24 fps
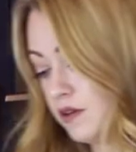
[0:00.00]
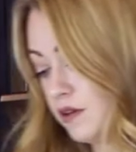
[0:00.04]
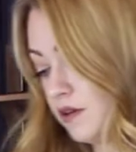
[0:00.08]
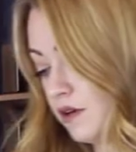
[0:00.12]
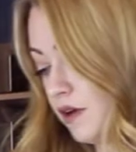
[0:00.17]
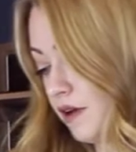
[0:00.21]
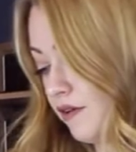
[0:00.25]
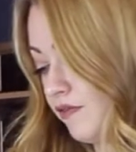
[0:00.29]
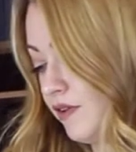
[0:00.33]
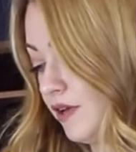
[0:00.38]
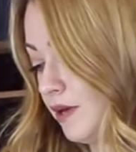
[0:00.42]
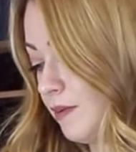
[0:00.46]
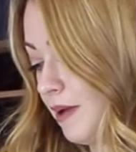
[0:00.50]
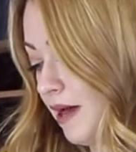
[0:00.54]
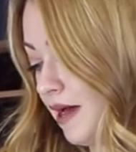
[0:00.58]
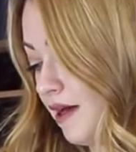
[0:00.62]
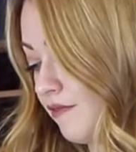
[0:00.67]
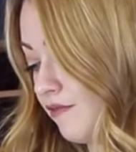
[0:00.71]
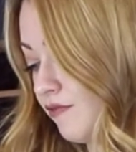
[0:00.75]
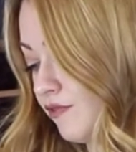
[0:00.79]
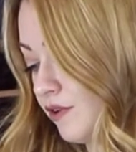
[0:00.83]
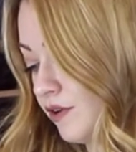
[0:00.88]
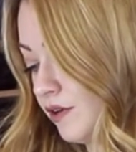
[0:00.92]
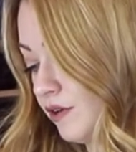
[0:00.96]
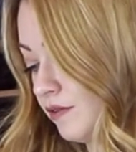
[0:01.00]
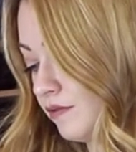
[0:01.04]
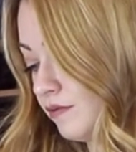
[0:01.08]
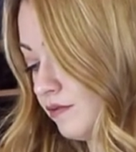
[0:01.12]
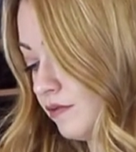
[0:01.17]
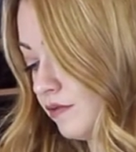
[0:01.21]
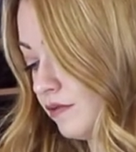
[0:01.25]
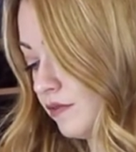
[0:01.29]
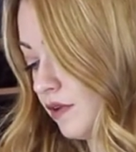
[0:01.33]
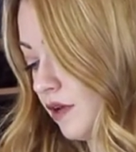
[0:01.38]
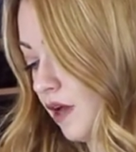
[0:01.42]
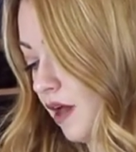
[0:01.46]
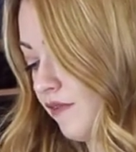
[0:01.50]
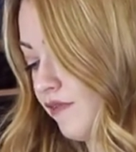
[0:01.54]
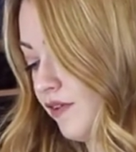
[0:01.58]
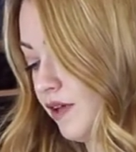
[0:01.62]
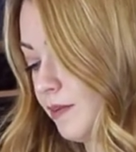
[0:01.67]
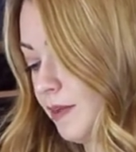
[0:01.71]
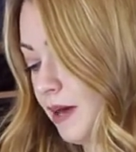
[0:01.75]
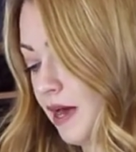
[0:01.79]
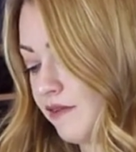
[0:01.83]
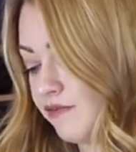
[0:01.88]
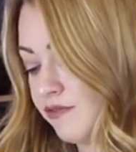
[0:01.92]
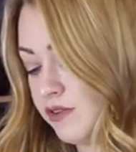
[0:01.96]
I feel bad for I feel
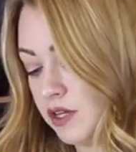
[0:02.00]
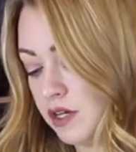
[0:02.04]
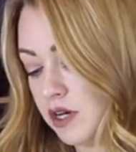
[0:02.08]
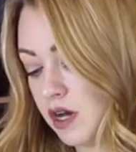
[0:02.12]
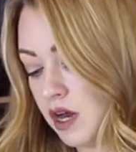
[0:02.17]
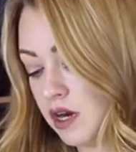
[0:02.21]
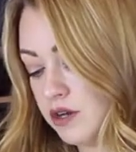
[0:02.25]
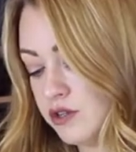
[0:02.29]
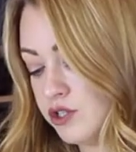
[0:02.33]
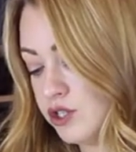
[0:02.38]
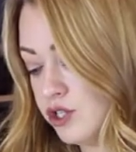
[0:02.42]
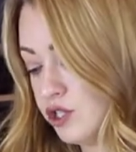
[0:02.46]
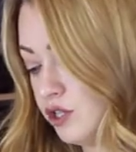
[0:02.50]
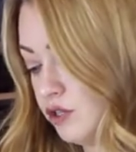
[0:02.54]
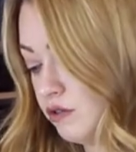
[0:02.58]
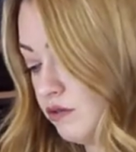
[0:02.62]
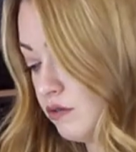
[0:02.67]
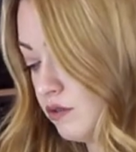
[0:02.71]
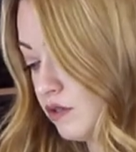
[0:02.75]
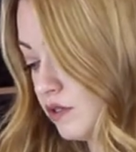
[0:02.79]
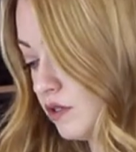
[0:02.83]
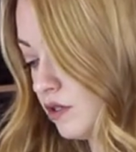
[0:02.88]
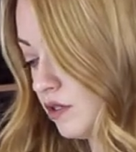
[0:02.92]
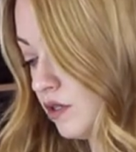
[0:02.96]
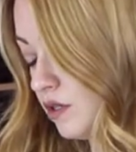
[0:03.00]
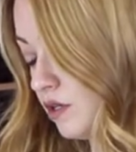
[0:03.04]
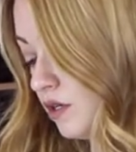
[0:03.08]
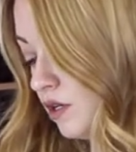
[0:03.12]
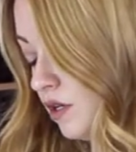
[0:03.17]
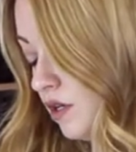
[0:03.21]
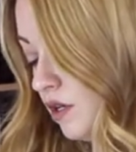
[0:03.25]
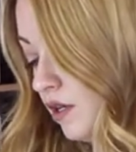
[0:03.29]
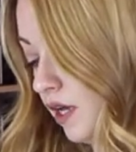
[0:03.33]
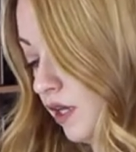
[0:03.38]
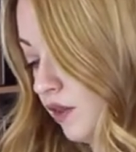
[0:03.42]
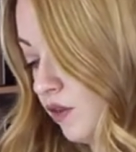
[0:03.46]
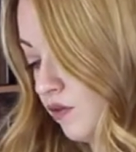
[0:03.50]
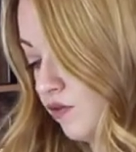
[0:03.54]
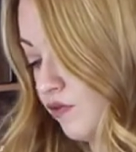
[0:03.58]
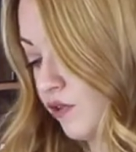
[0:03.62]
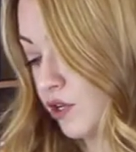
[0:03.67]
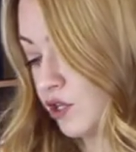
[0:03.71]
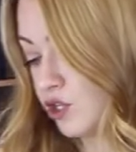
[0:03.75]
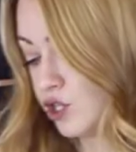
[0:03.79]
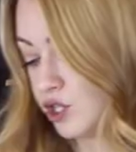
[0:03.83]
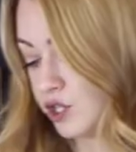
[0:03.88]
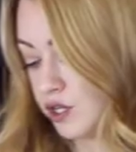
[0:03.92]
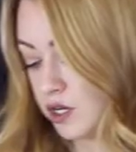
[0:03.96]
bad for the college students, like their
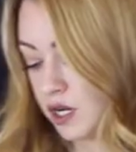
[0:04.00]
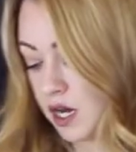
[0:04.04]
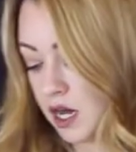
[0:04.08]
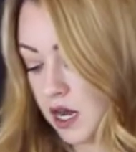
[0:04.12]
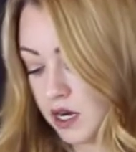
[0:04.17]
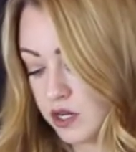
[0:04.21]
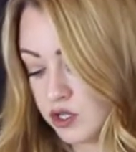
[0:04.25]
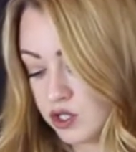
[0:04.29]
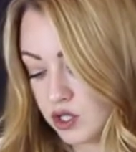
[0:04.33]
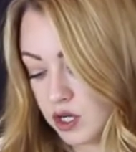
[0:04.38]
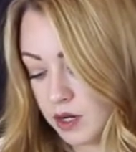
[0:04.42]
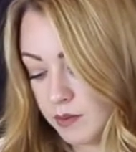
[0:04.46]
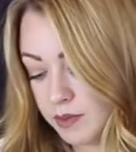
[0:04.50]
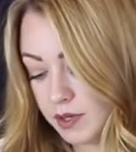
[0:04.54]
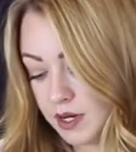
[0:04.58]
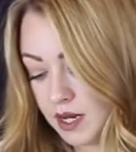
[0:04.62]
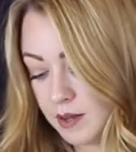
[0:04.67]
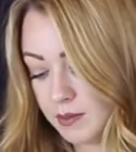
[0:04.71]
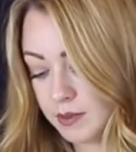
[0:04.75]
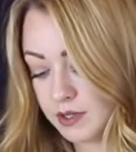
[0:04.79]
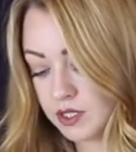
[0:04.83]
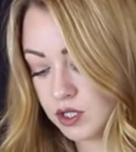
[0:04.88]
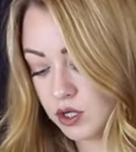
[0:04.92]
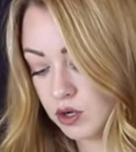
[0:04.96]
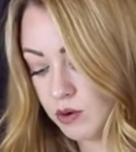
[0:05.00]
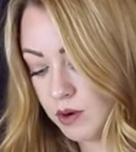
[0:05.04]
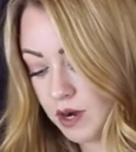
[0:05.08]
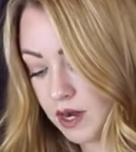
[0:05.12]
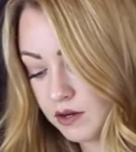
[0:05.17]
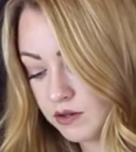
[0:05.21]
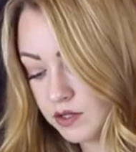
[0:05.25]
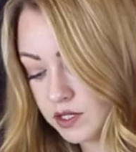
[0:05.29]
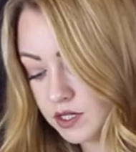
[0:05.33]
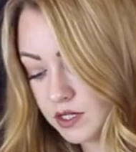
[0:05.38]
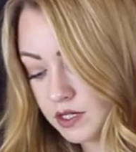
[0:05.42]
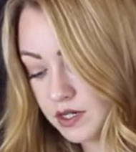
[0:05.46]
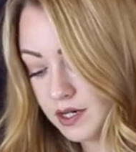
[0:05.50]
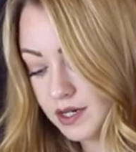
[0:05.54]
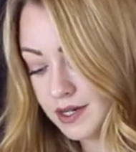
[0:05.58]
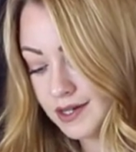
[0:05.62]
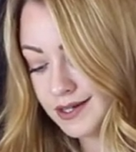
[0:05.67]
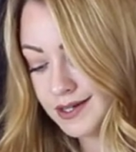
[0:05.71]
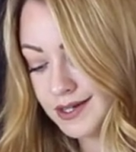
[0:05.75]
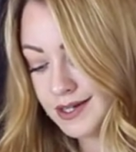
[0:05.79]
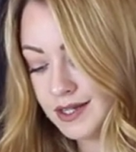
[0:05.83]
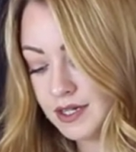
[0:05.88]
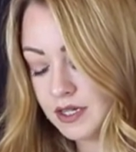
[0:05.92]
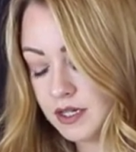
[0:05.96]
first year of college not being able to go out.
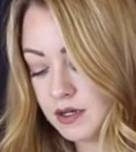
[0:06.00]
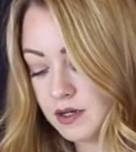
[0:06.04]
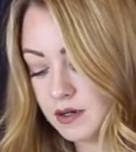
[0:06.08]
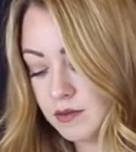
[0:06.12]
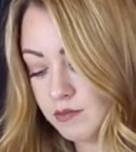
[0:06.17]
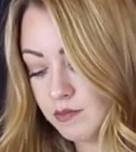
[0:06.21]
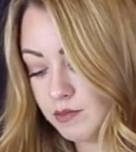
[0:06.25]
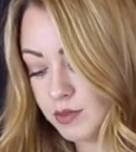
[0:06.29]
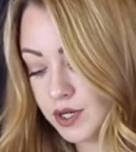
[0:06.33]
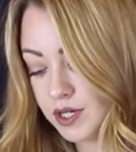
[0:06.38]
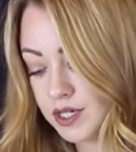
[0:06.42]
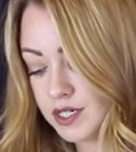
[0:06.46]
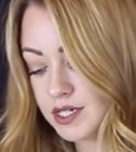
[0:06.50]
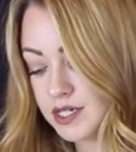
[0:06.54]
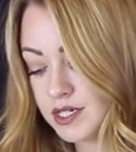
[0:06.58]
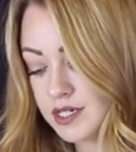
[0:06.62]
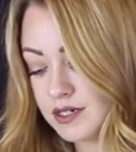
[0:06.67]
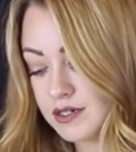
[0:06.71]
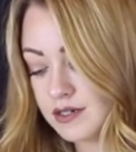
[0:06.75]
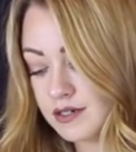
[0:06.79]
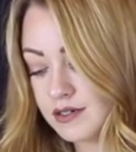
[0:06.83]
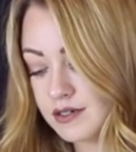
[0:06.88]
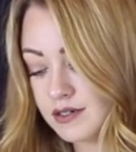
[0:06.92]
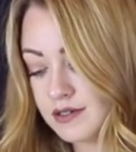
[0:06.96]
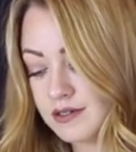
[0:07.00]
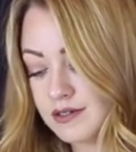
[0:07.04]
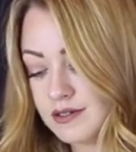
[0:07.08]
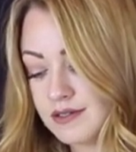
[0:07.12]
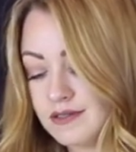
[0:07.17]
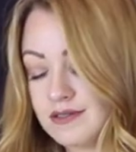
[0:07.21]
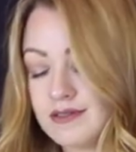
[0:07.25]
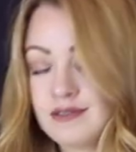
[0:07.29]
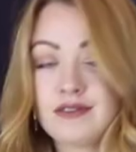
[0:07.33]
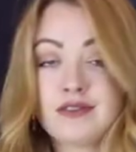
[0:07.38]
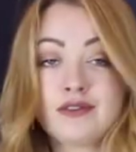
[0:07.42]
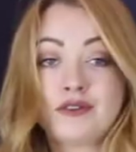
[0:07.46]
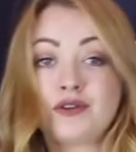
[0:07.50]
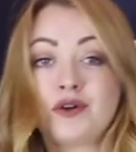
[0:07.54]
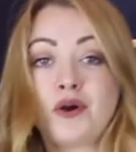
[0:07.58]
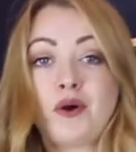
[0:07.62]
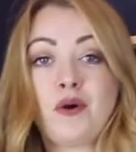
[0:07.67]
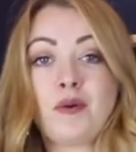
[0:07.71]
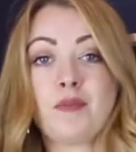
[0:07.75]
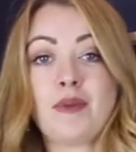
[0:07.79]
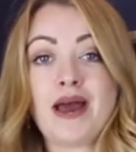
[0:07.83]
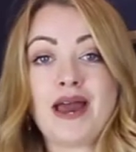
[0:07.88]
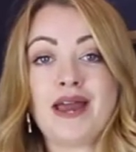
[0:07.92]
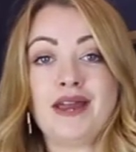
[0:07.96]
But
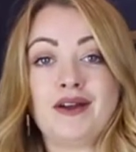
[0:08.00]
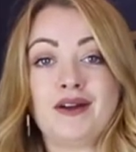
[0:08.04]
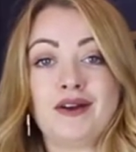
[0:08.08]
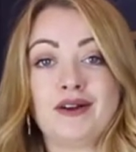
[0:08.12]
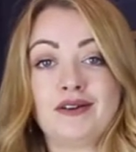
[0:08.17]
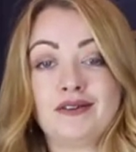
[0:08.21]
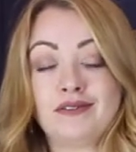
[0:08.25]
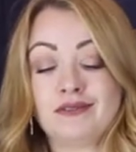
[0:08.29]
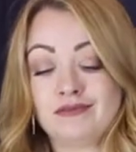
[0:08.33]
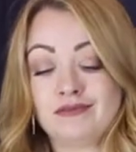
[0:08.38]
throw a banger.